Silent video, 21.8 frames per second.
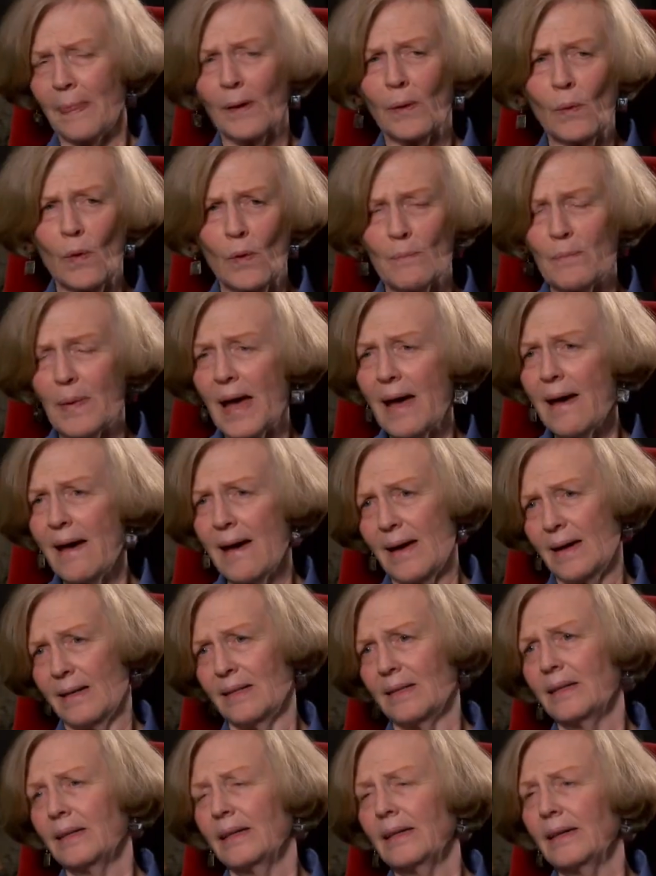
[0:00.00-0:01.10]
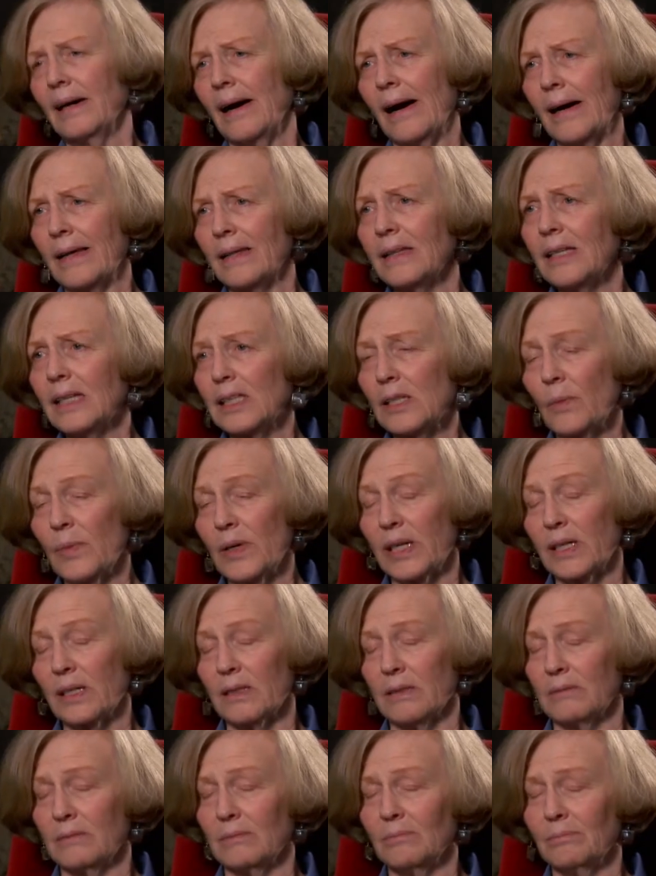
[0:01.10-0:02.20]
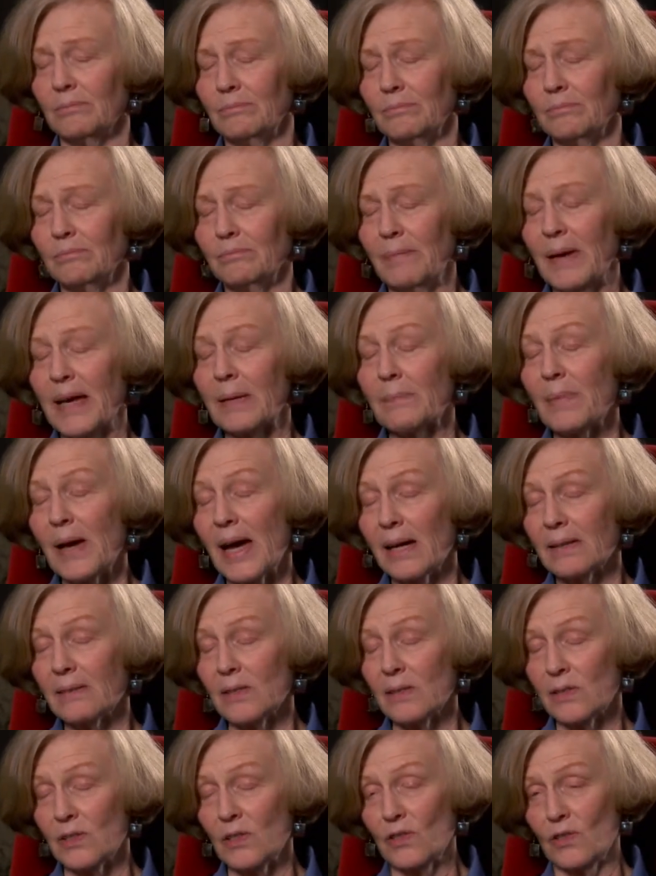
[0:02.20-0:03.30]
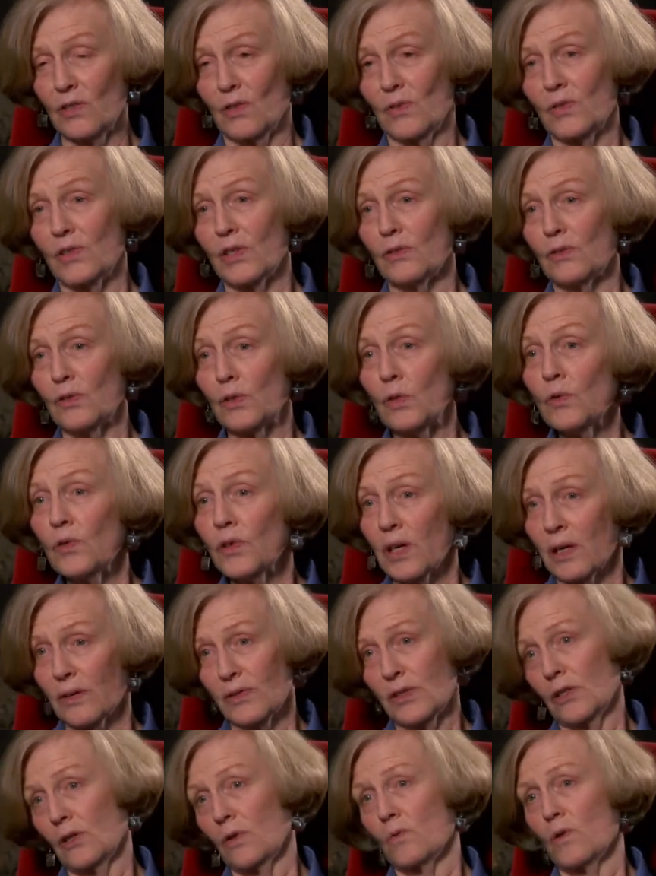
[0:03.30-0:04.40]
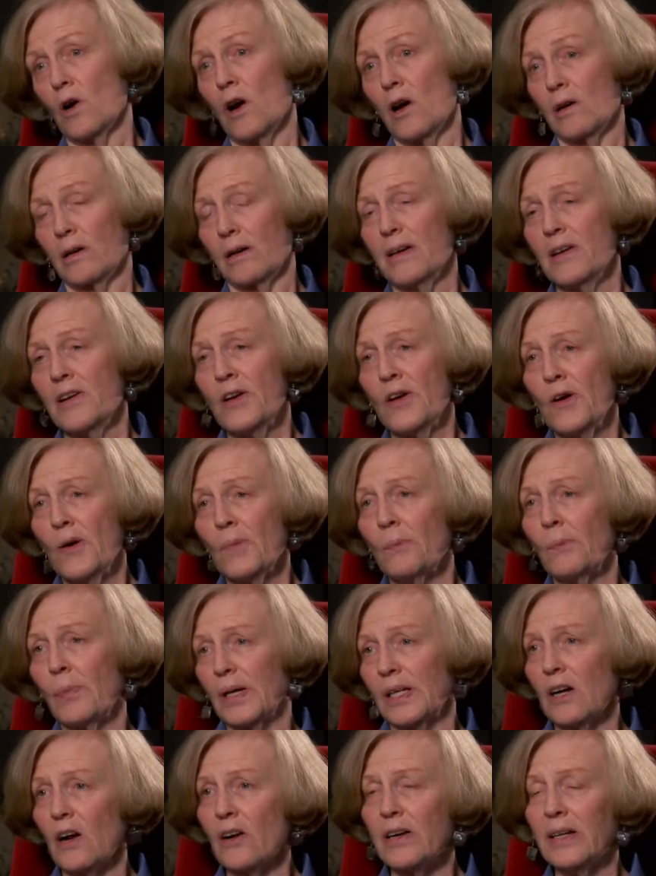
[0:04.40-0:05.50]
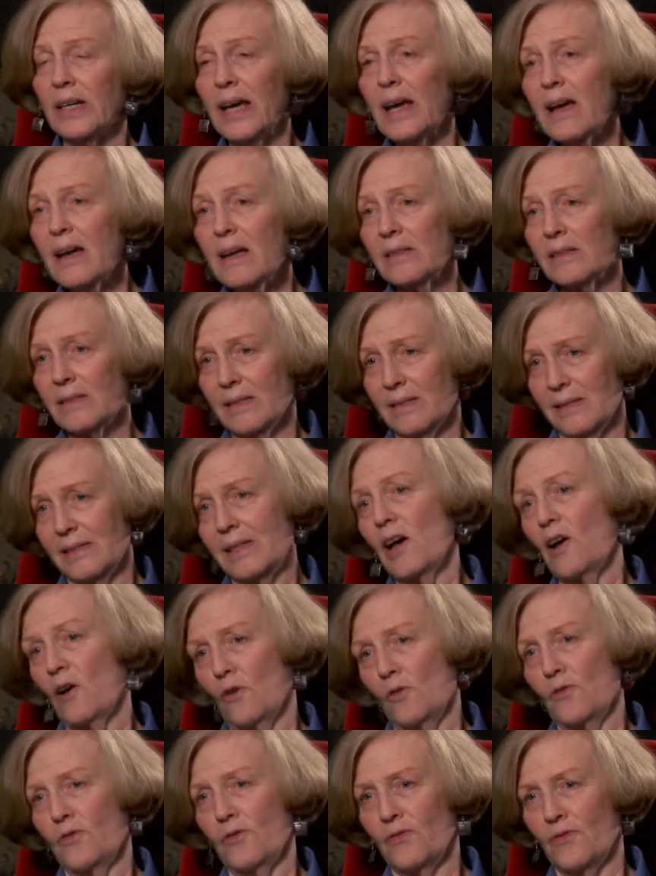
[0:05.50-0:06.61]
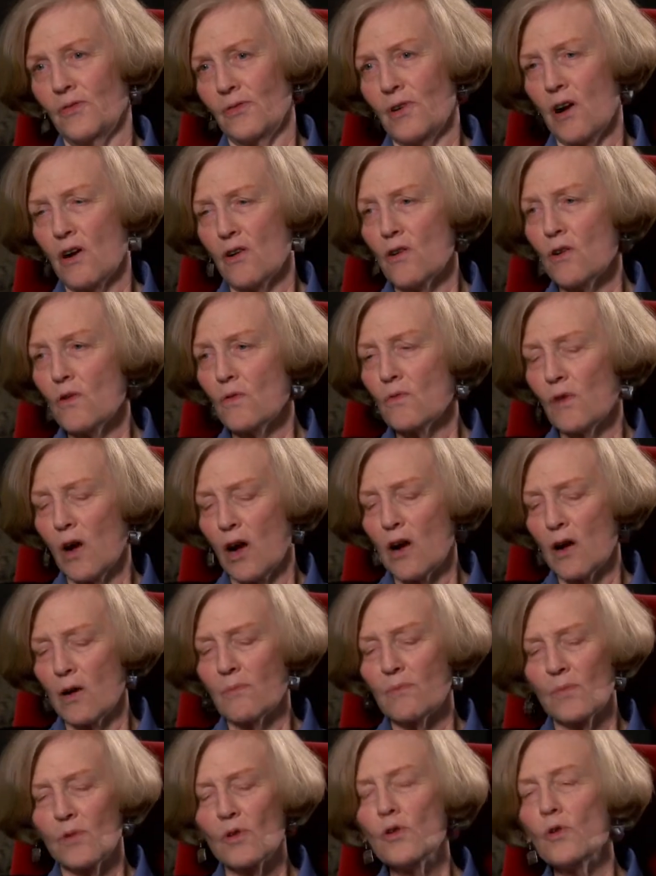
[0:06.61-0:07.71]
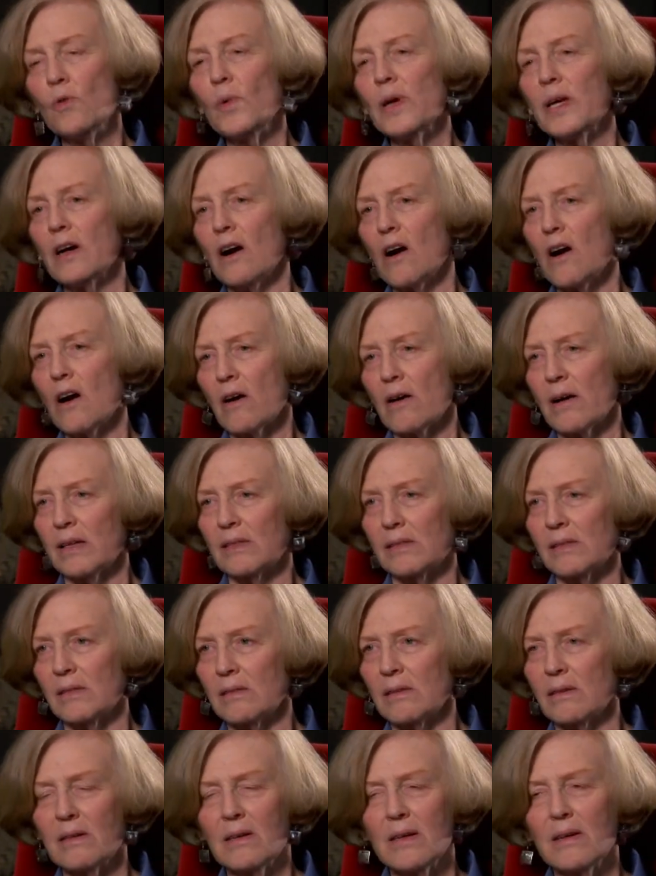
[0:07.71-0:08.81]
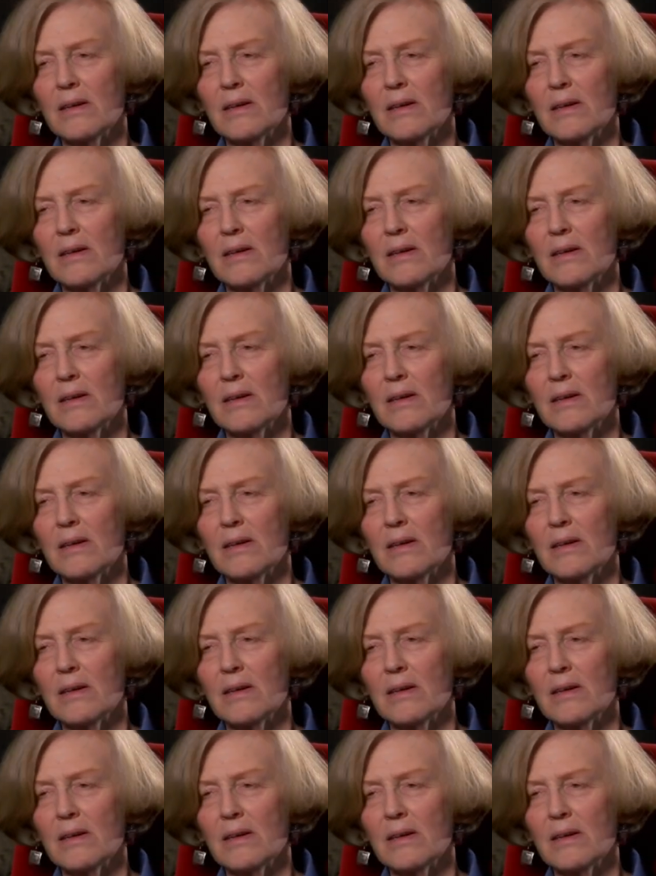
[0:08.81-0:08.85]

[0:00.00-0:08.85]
or bad. I think that we can make bad decisions and do things that are wrong, but our innate self, our own, our who we are as a